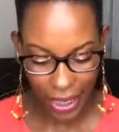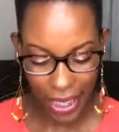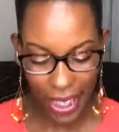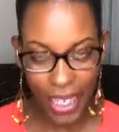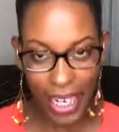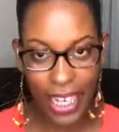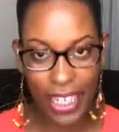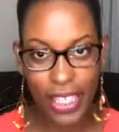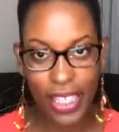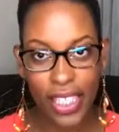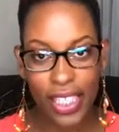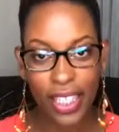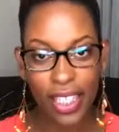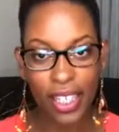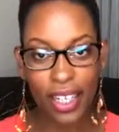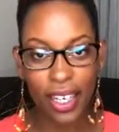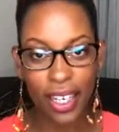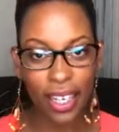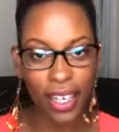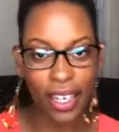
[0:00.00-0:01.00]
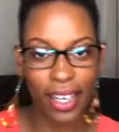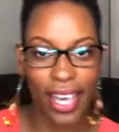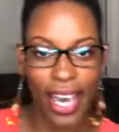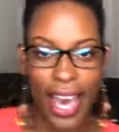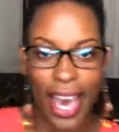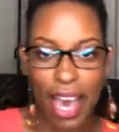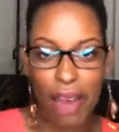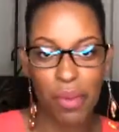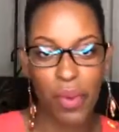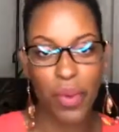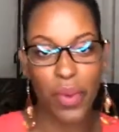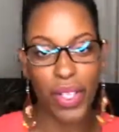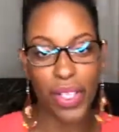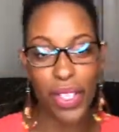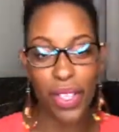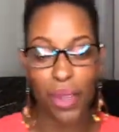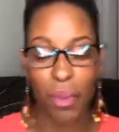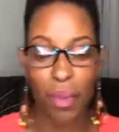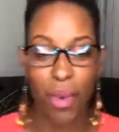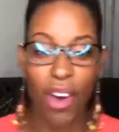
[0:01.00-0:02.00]
And I took a cab and went
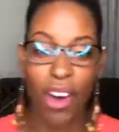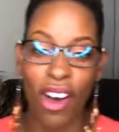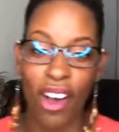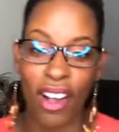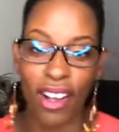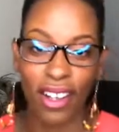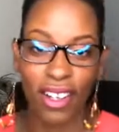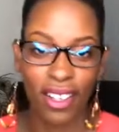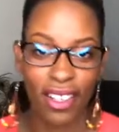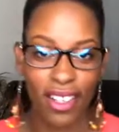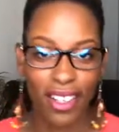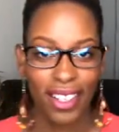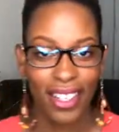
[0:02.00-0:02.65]
to the mall